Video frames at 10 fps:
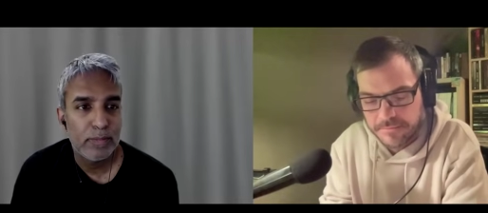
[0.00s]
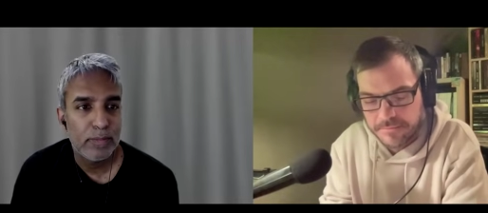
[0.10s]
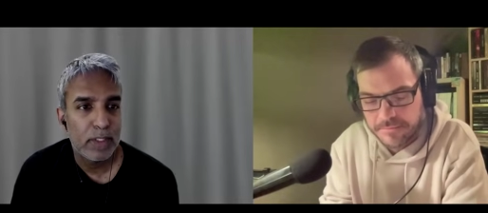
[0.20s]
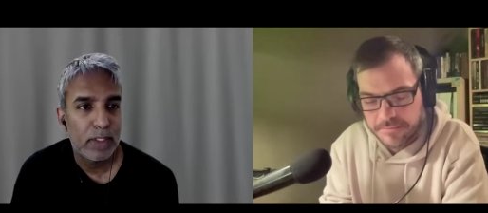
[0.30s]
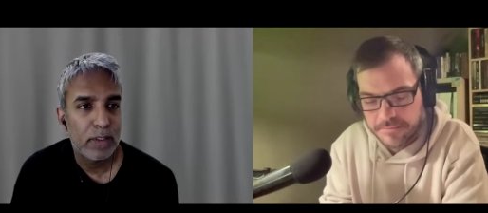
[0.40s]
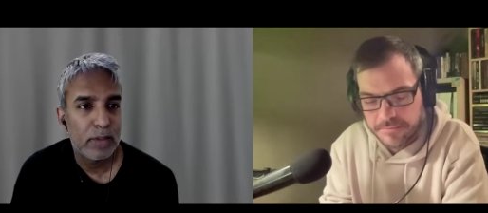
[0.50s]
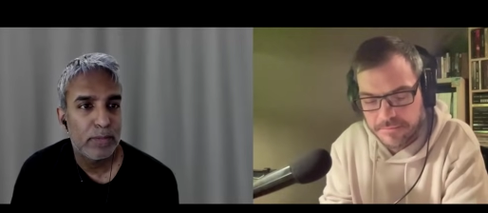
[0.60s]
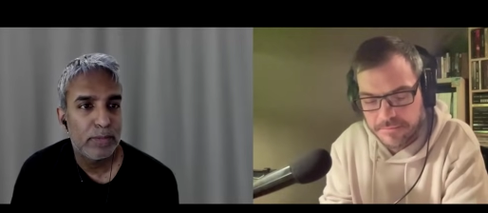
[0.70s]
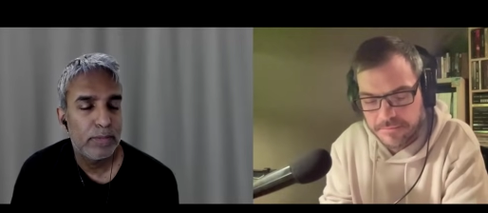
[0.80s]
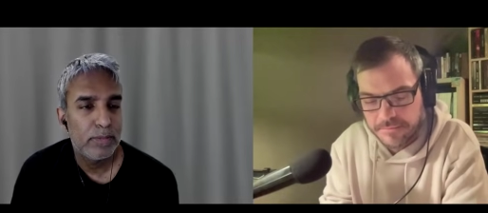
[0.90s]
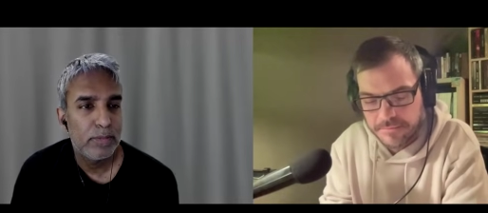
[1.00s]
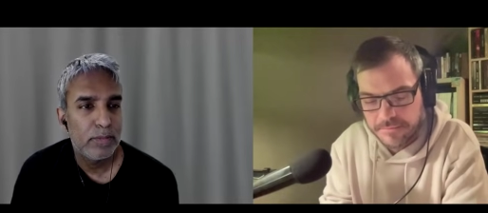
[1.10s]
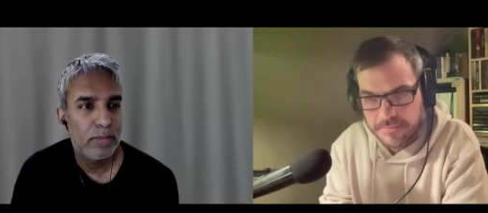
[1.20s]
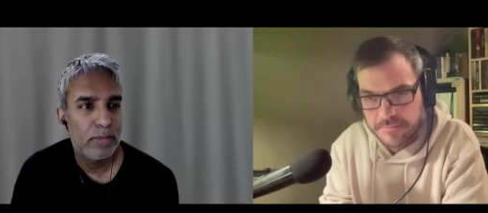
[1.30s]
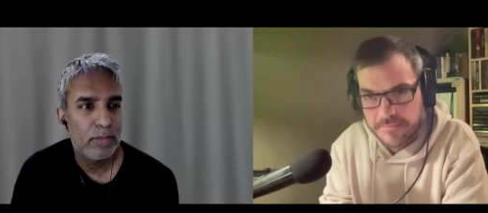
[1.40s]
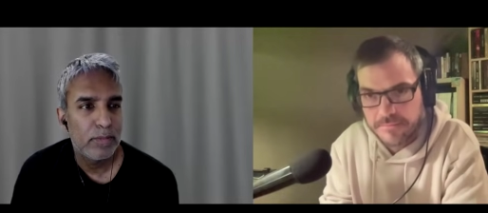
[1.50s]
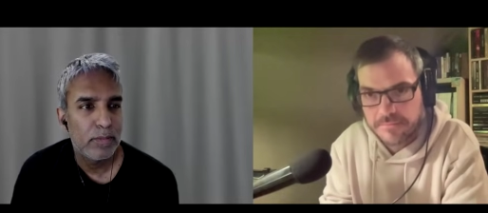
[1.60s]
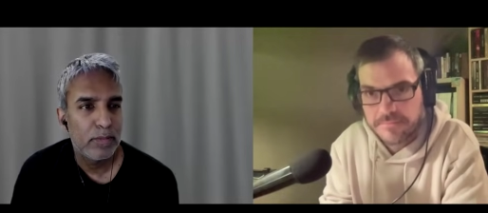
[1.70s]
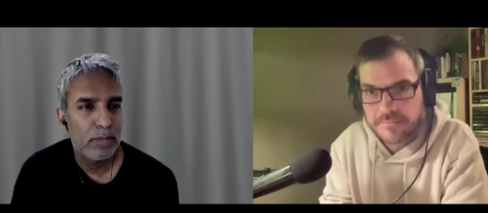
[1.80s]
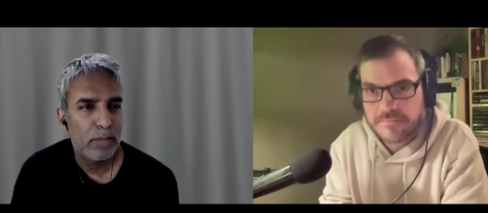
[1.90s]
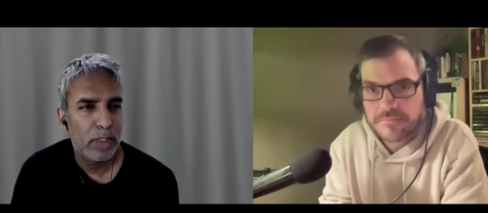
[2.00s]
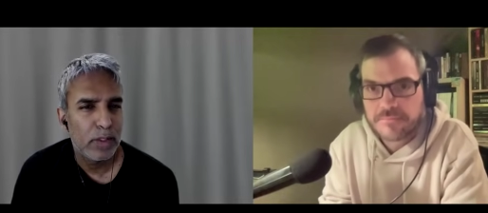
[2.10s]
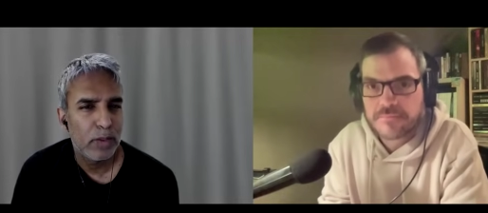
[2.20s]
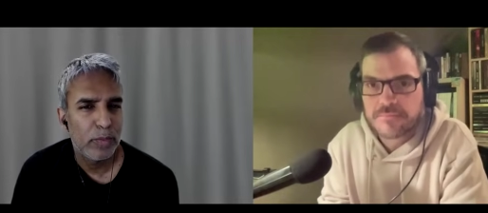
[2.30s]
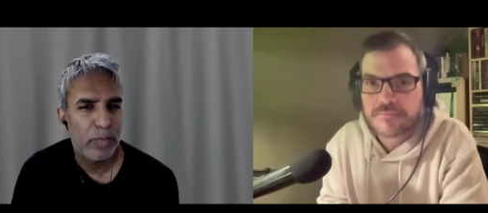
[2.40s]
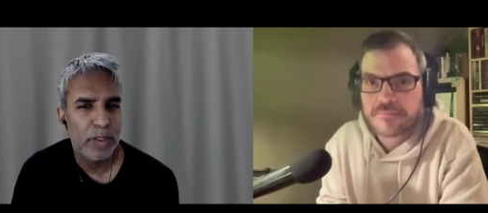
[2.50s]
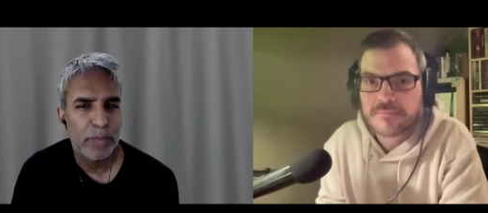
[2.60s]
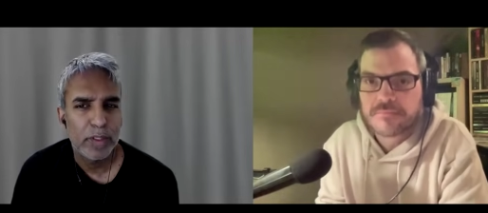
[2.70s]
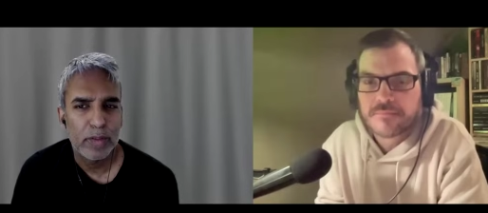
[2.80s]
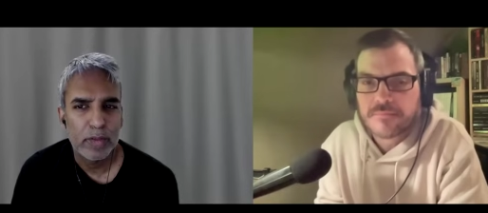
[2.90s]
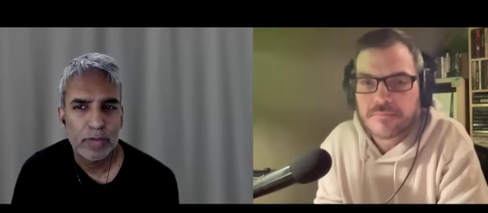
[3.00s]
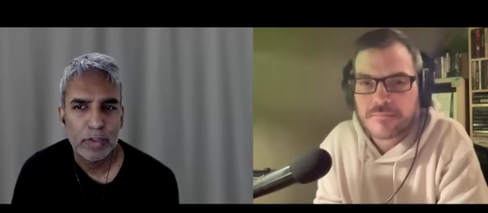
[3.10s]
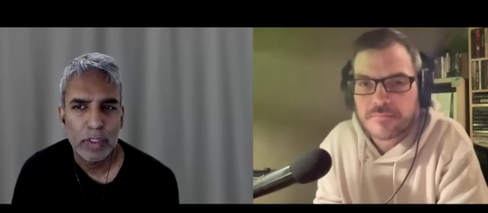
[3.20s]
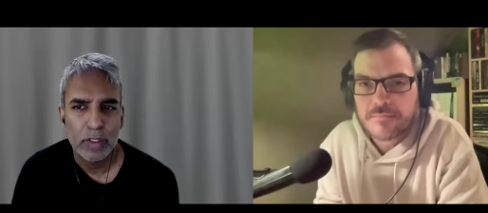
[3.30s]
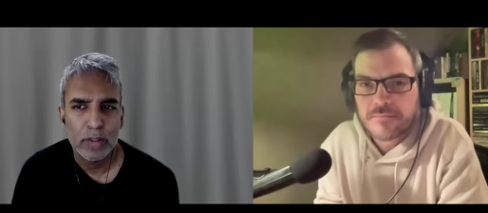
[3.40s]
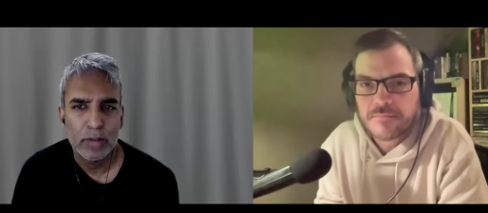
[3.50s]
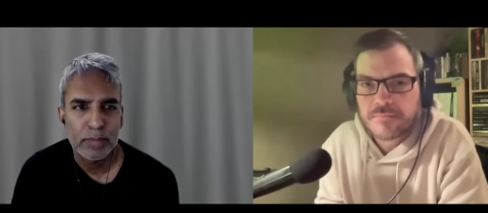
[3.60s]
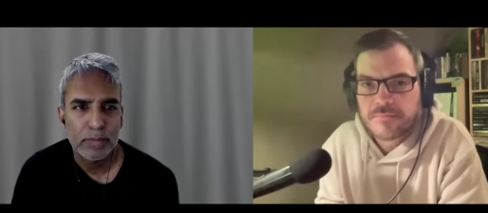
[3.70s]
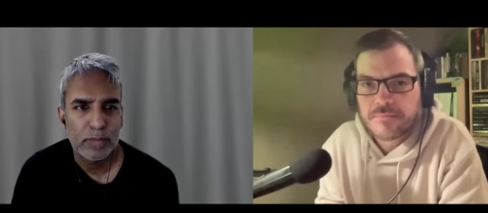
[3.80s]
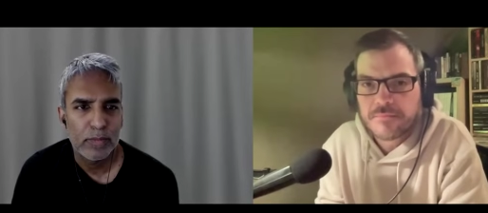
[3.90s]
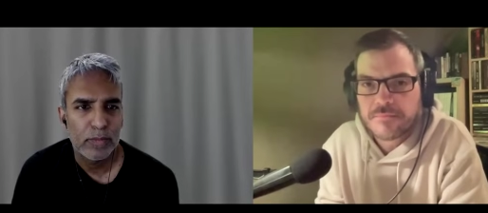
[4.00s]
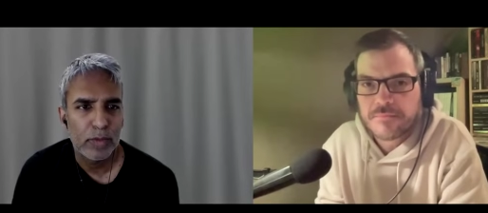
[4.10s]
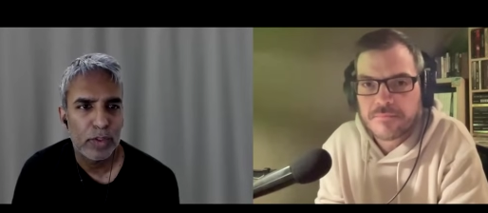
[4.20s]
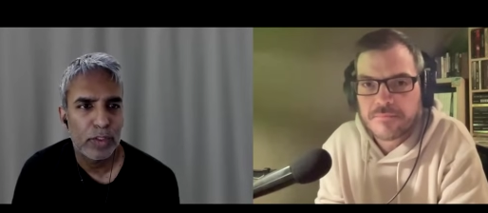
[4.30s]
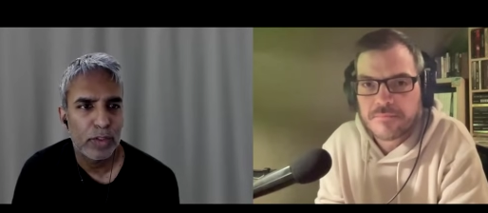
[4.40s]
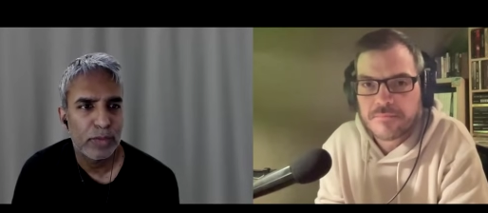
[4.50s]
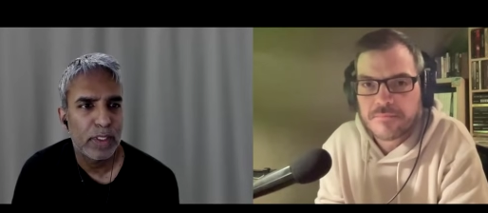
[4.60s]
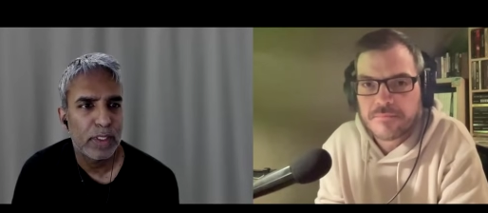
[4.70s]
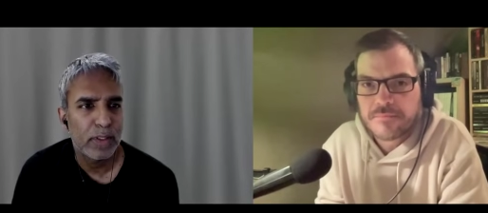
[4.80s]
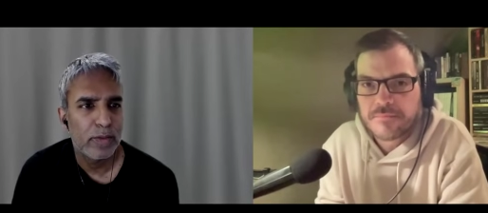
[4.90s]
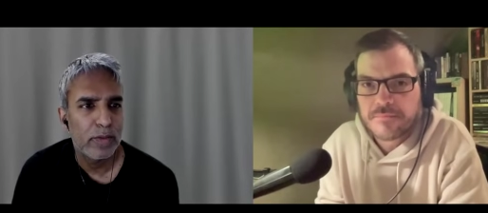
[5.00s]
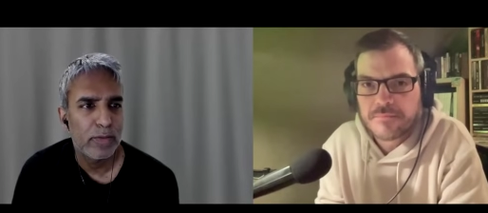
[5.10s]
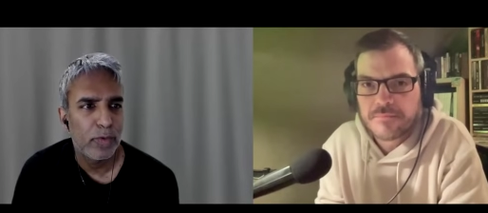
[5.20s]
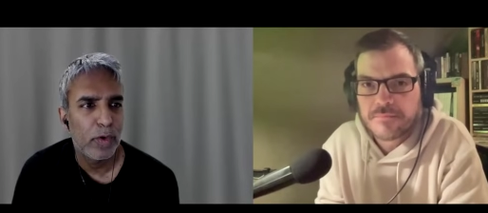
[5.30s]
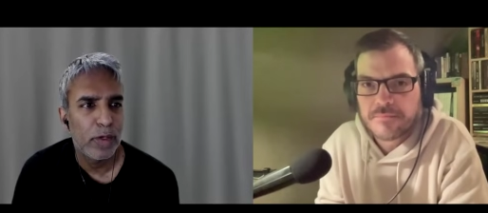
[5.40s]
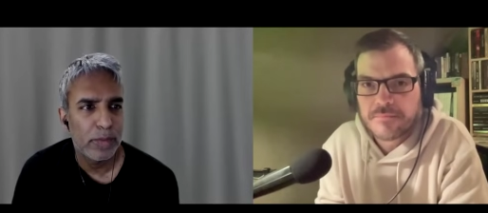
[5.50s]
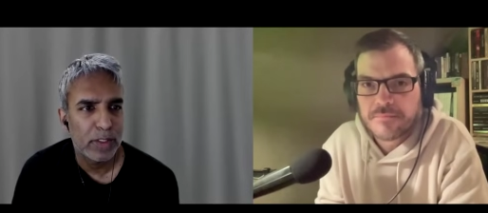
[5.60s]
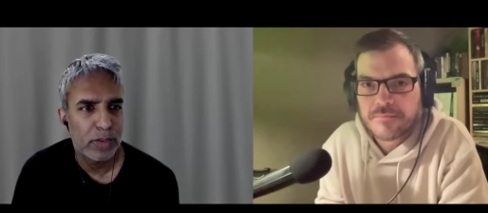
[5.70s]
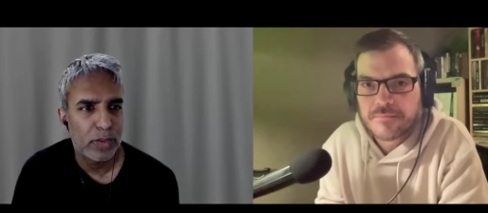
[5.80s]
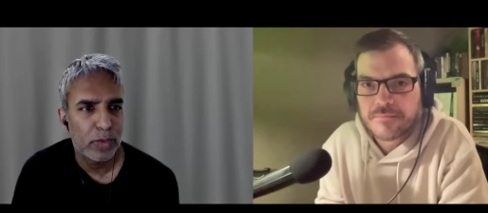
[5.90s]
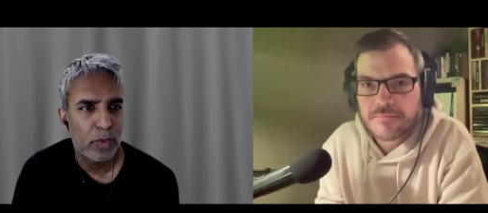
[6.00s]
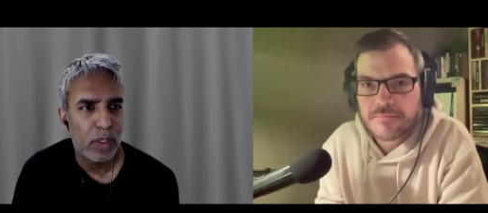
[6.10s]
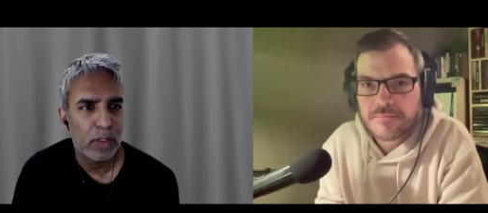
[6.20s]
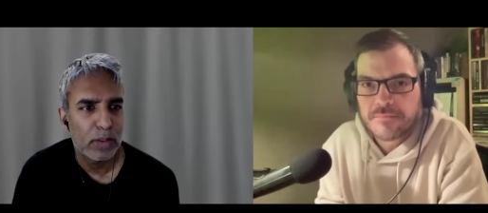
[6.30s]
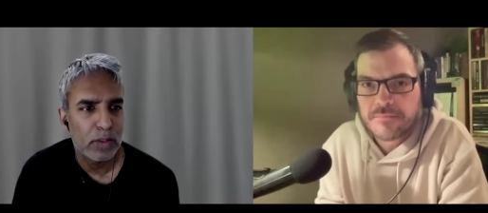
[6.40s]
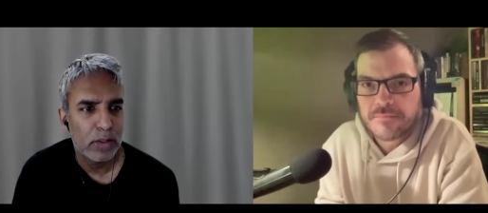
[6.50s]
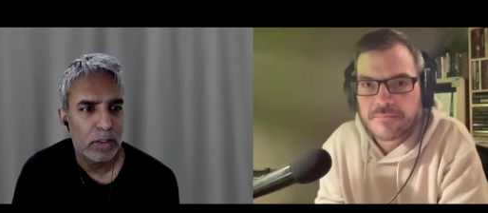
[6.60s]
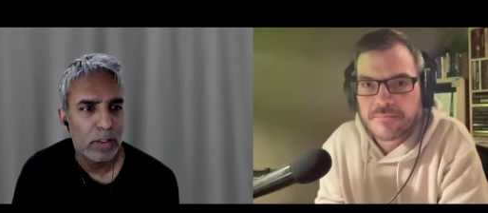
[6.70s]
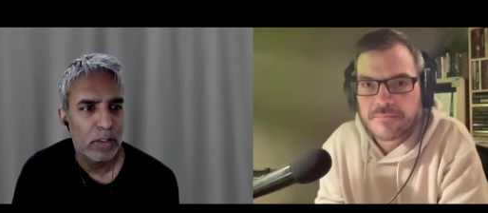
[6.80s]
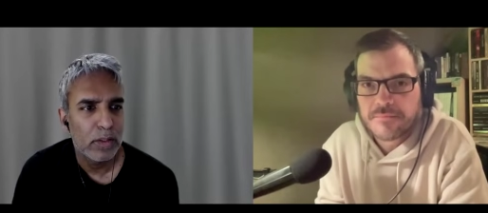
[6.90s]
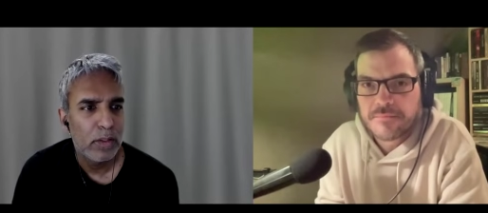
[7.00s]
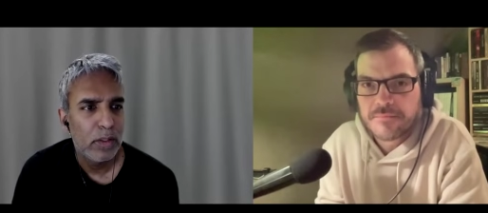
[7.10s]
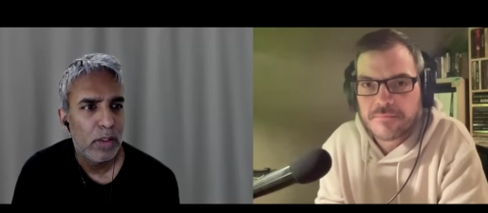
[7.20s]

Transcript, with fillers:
Speaker 1: the I don't know premier of China, Xi Jinping, the, the foreign minister Wang Yi,